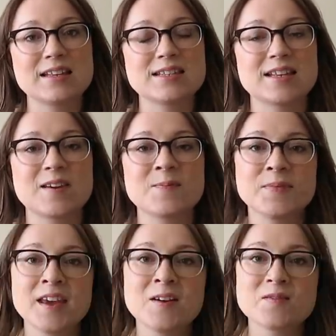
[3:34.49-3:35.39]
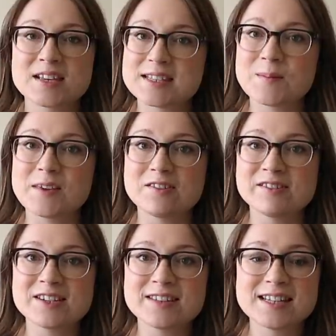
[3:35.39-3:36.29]
So if that's something you're
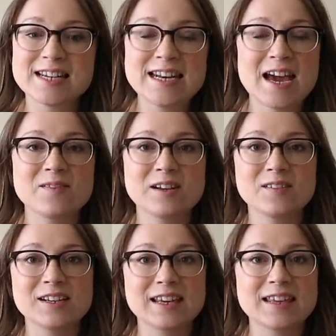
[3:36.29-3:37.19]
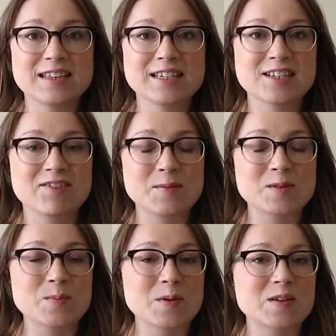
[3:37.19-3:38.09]
interested in, have a little look in the
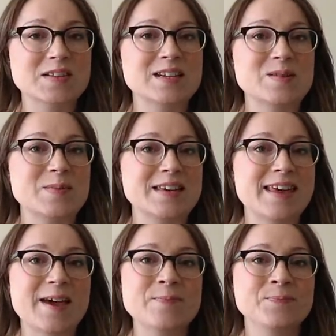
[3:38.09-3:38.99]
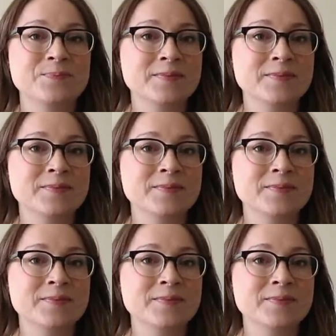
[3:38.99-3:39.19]
description box and it'll be there.